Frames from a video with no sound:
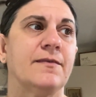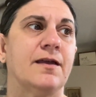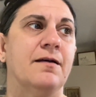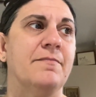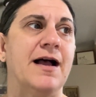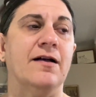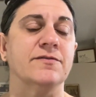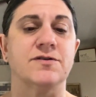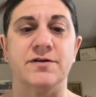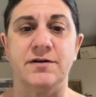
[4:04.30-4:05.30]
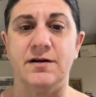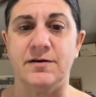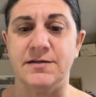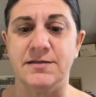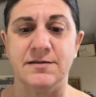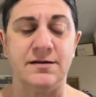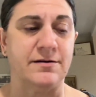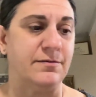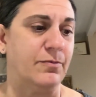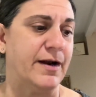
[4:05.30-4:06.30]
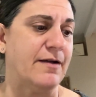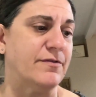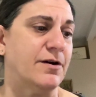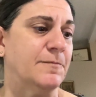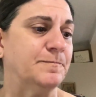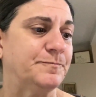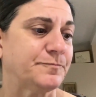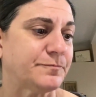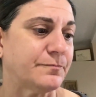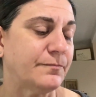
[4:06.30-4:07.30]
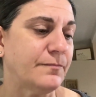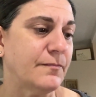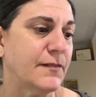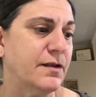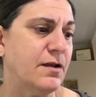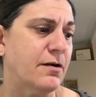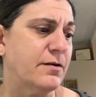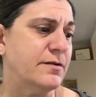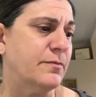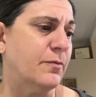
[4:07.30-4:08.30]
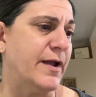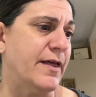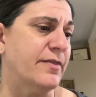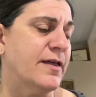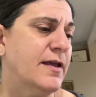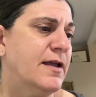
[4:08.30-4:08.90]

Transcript: amounts or whatever yarn with.